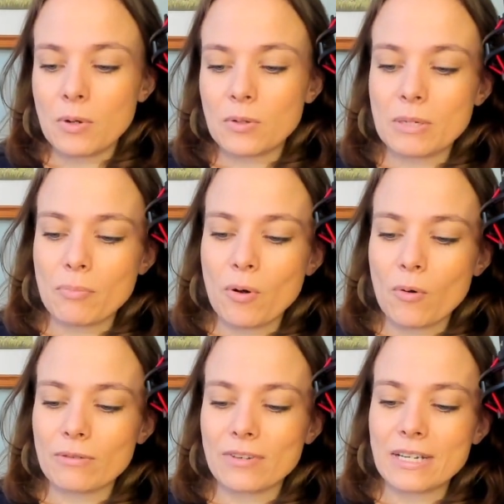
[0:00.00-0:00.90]
most
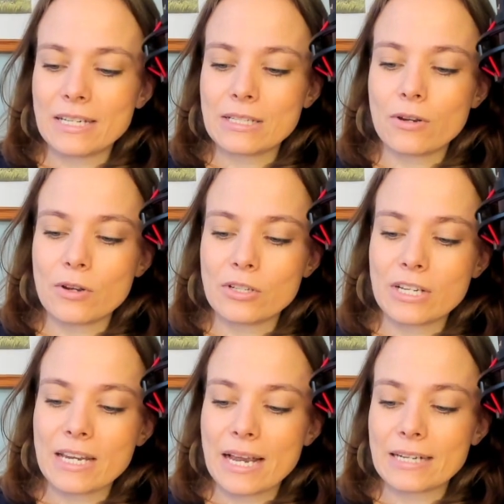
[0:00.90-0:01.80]
important things is to learn to
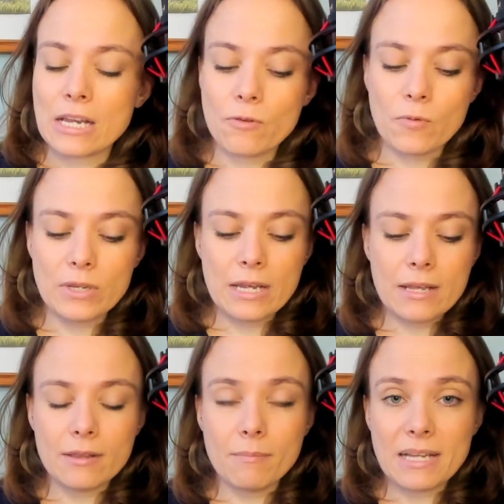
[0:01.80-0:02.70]
connect with
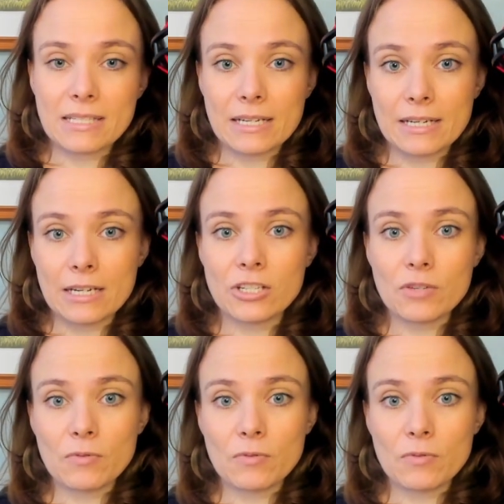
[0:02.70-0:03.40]
the masculine energy,